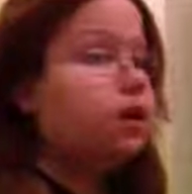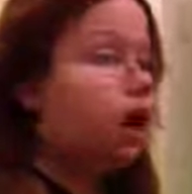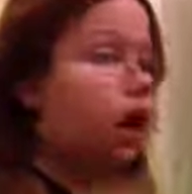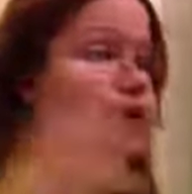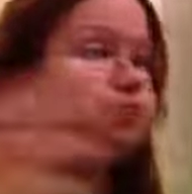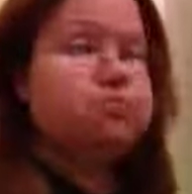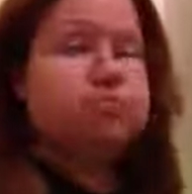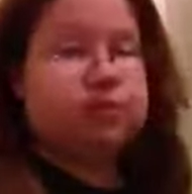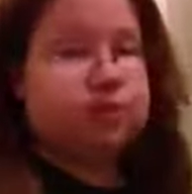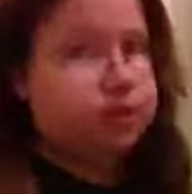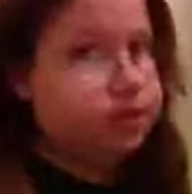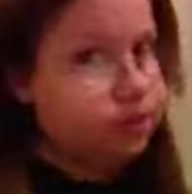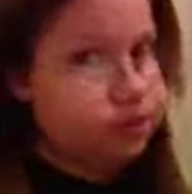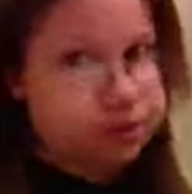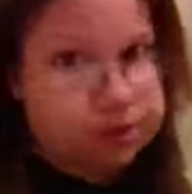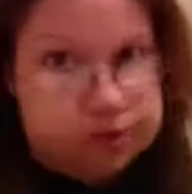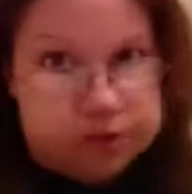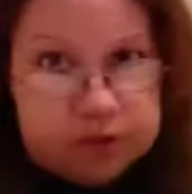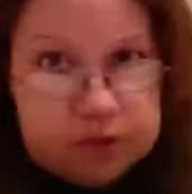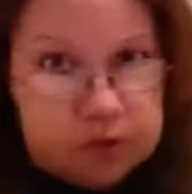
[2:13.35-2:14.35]
I'm pretty
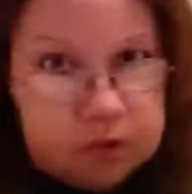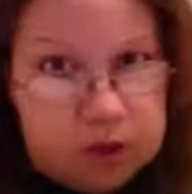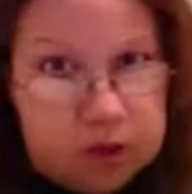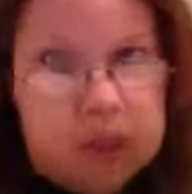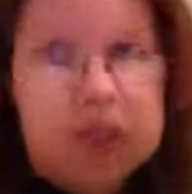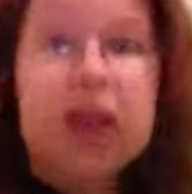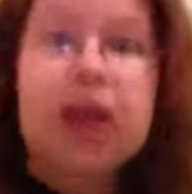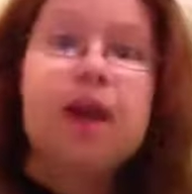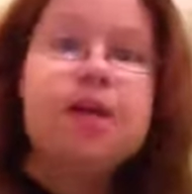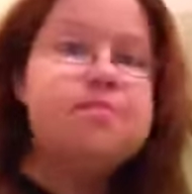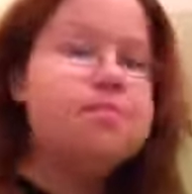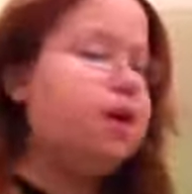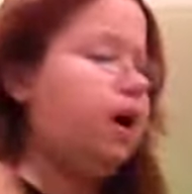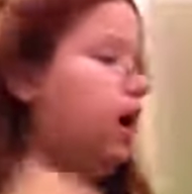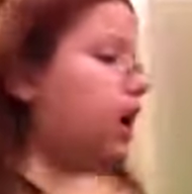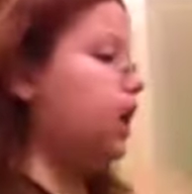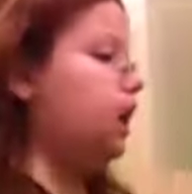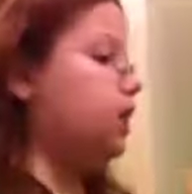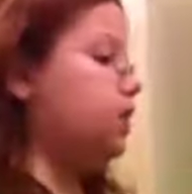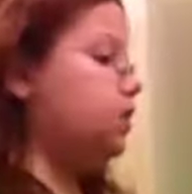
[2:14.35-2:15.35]
sure you know what a
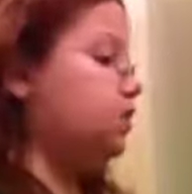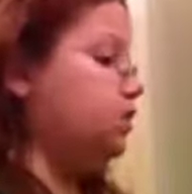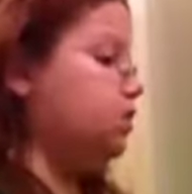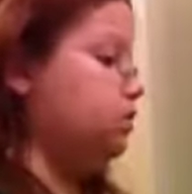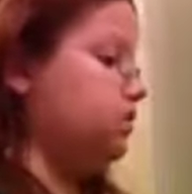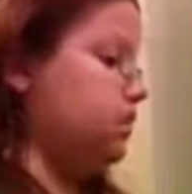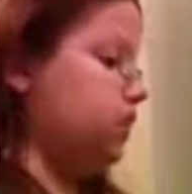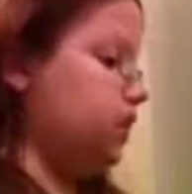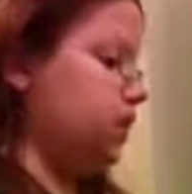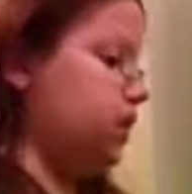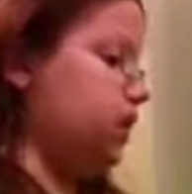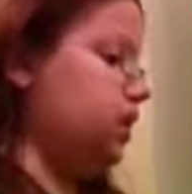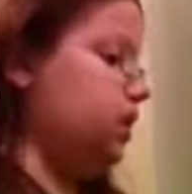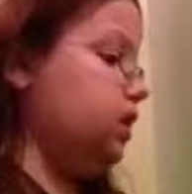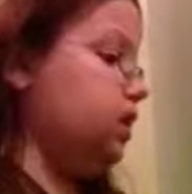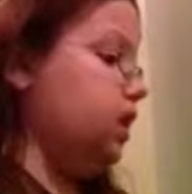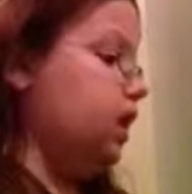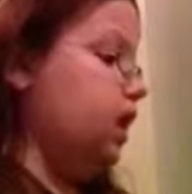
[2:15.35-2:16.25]
tampon looks like.